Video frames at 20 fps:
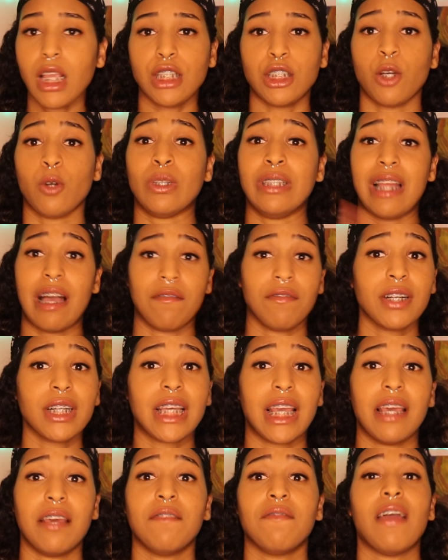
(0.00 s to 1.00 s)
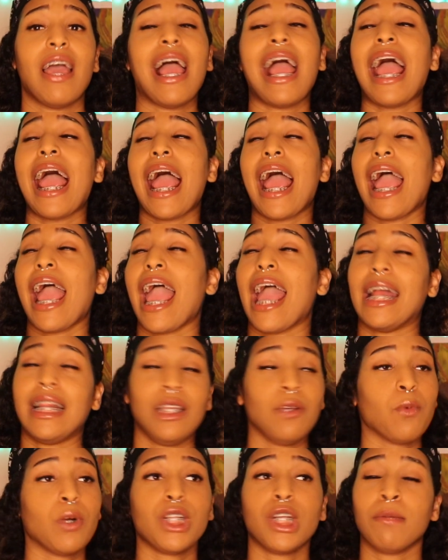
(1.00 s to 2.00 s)
So never give
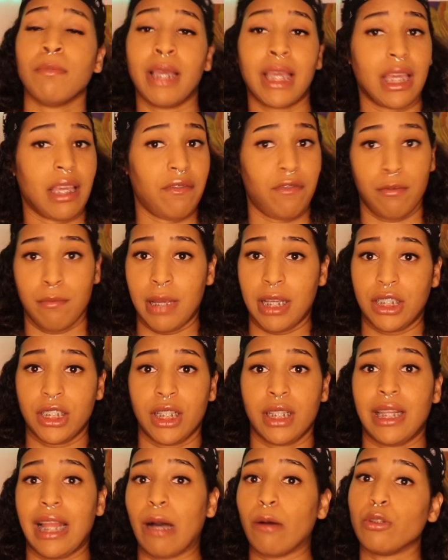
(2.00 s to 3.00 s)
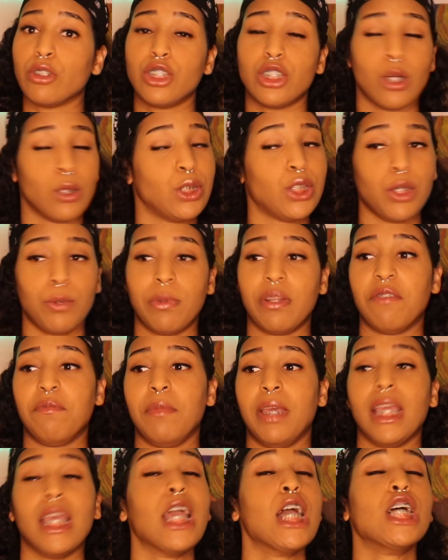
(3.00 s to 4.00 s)
anyone your bank information. That was so stupid of
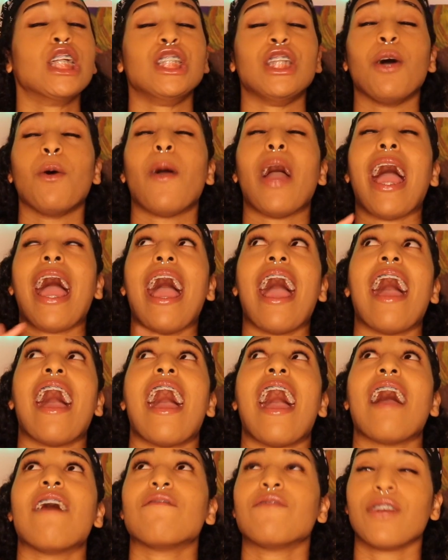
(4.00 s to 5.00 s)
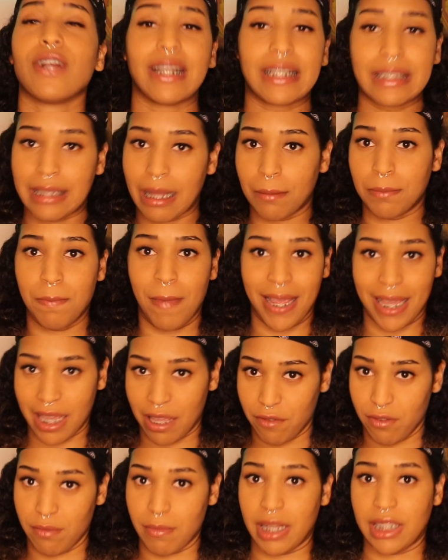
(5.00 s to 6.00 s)
me. Don't ever accept bank
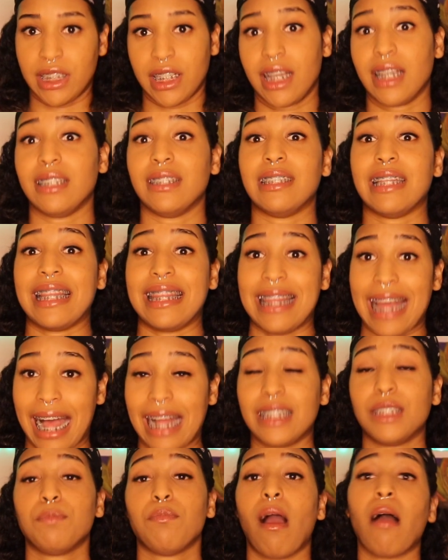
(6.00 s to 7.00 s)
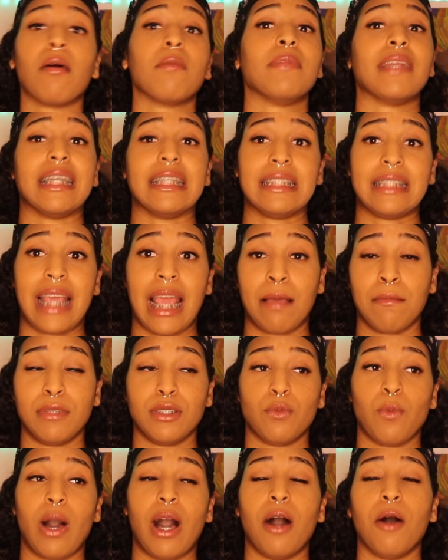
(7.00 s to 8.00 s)
information, because that's probably a scam
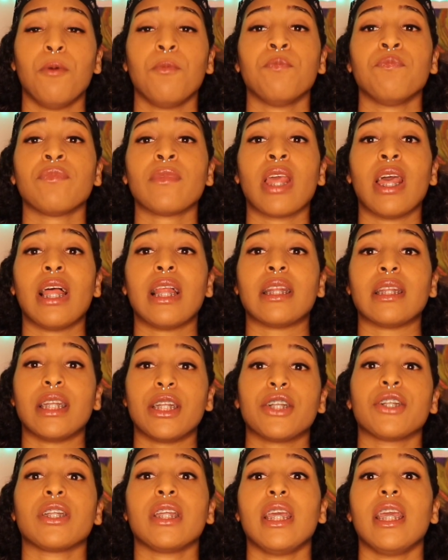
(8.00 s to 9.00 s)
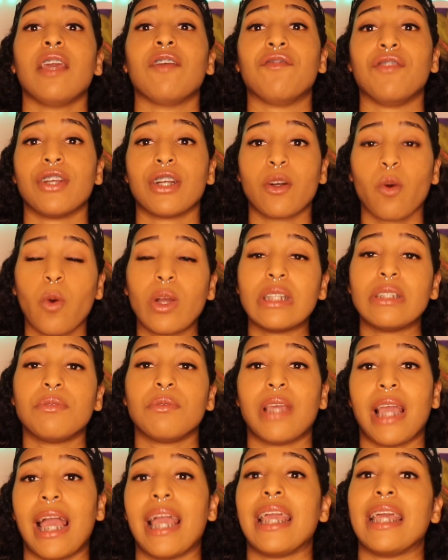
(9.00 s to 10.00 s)
as well. Literally, if you're going to
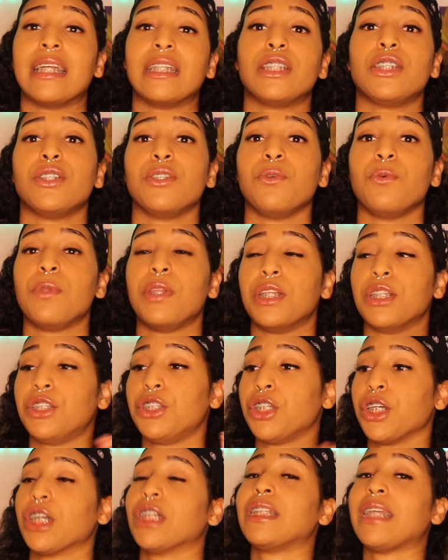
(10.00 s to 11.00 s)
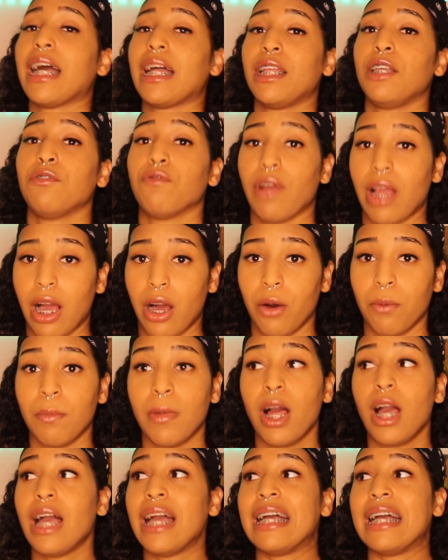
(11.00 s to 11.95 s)
get into the sugar daddy realm,